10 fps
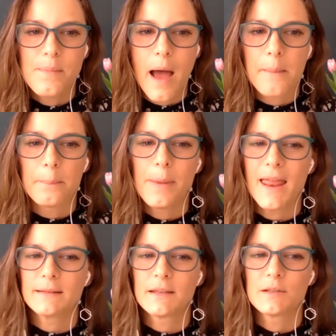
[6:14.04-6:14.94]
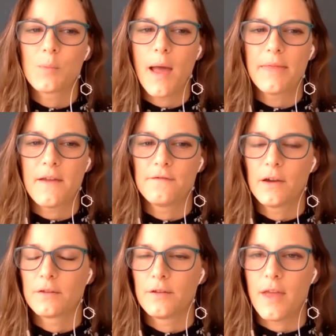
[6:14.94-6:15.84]
And places where they
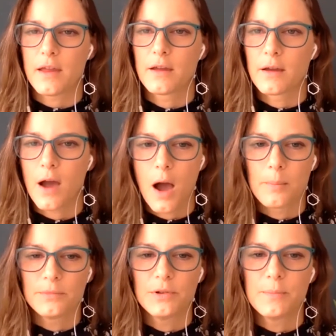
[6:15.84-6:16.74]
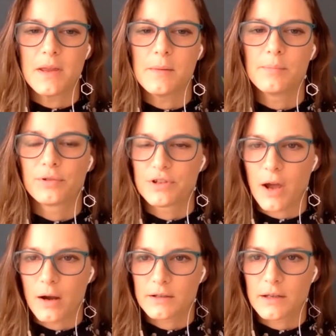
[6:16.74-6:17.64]
feel that they can come to be
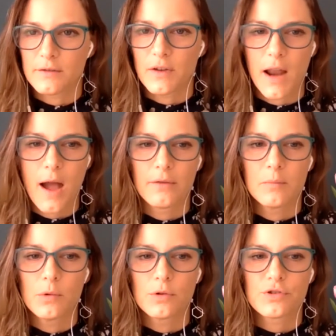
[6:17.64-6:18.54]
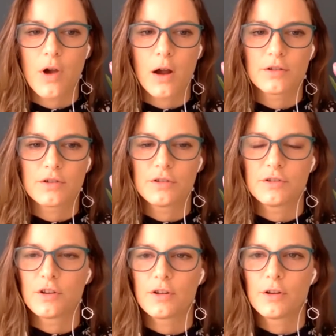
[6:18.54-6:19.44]
productive and have a more
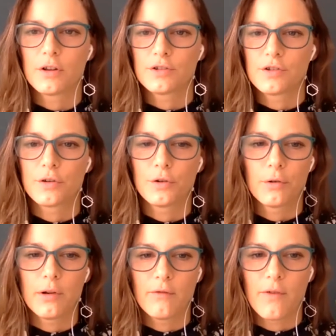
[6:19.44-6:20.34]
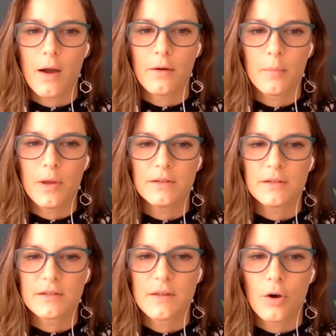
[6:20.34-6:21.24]
structured, secure
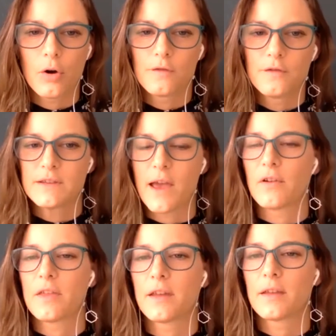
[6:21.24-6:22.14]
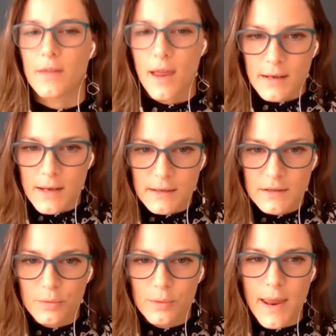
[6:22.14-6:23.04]
environment that offers everything that they
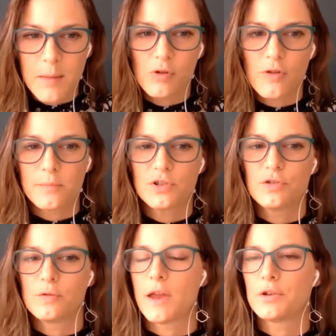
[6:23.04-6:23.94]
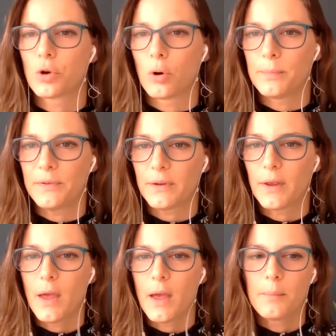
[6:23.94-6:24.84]
need to enable them to do their jobs,
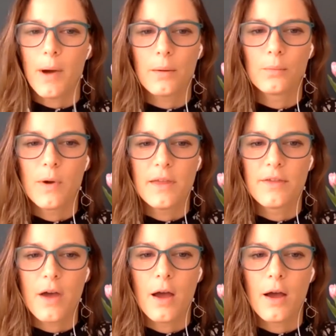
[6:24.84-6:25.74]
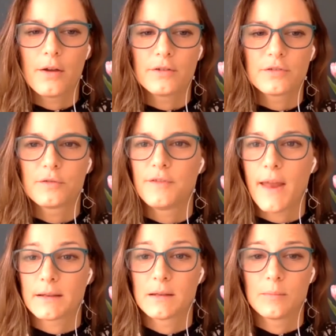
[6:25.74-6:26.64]
but with sort of
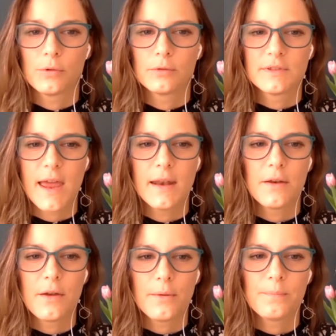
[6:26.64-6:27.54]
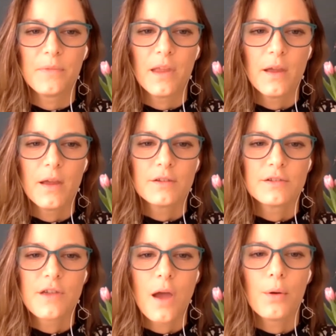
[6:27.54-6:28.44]
flexible tenure.
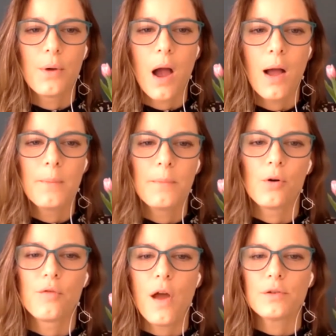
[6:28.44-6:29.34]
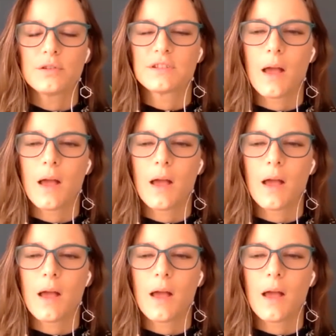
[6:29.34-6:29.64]
So although